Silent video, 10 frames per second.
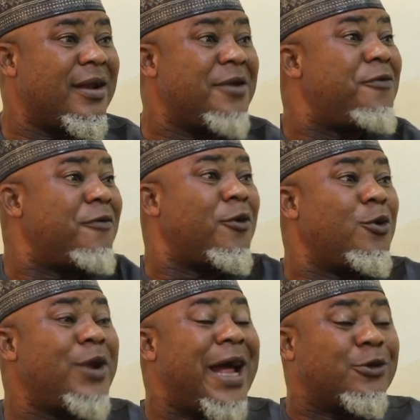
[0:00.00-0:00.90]
The fear of
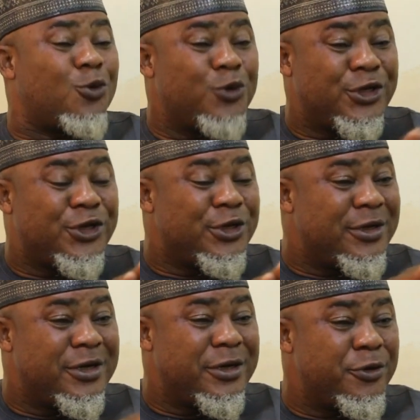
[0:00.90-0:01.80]
unknown and to
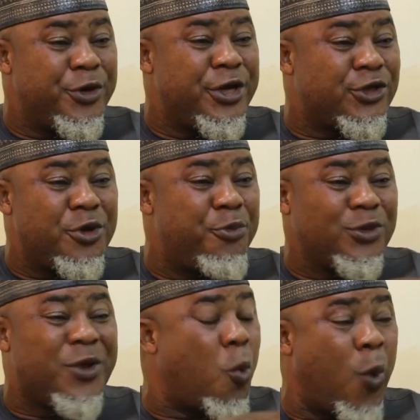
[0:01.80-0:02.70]

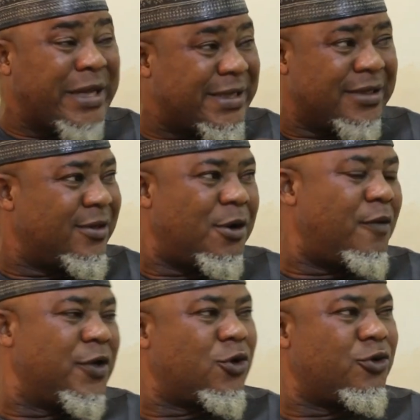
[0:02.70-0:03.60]
redistribute the wealth
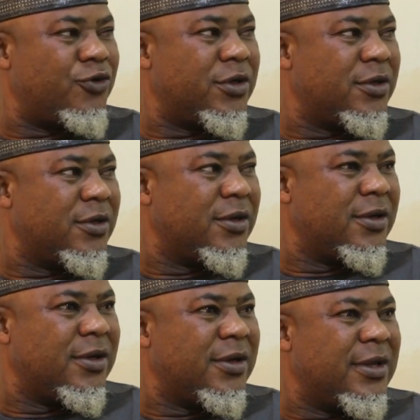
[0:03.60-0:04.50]
of this country.
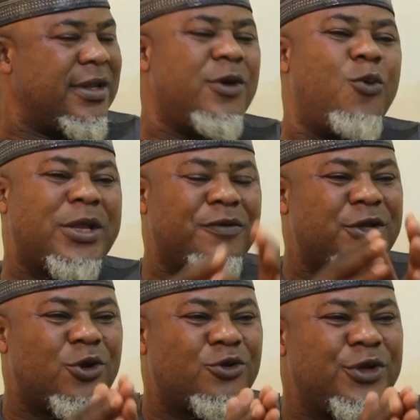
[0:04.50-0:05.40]
The wealth of
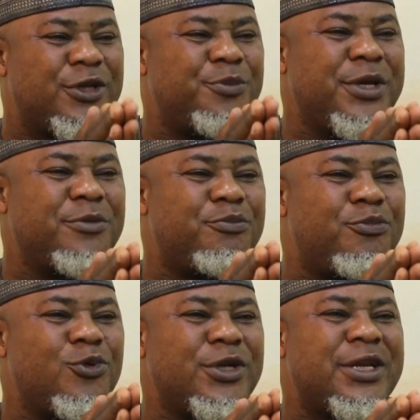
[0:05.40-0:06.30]
this country is
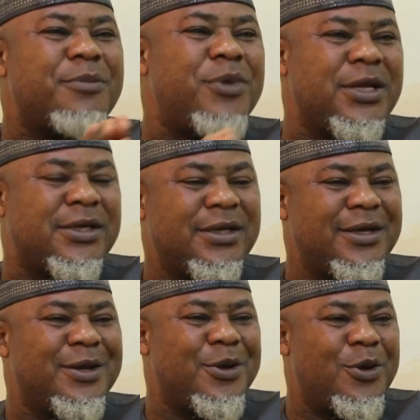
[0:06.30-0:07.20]
being put in a
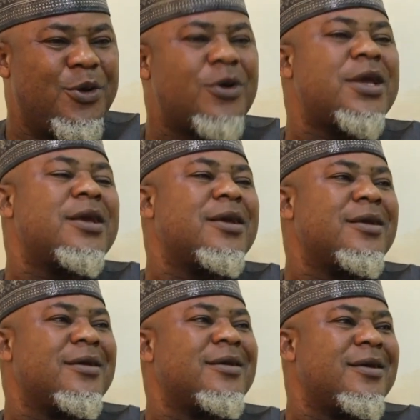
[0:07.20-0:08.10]
place. Okay,
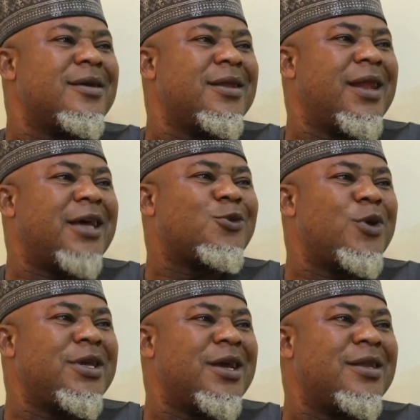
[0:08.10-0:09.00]
in the last
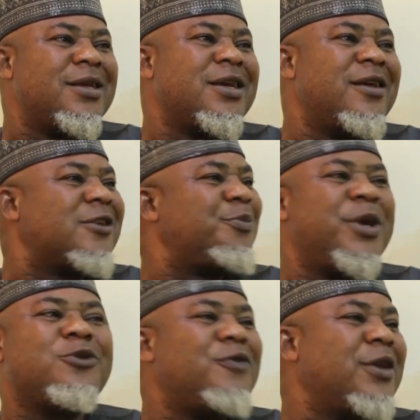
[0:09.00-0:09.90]
1 year, they said they have
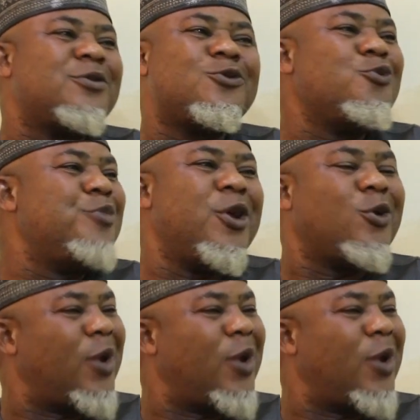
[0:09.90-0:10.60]
spent over $2 billion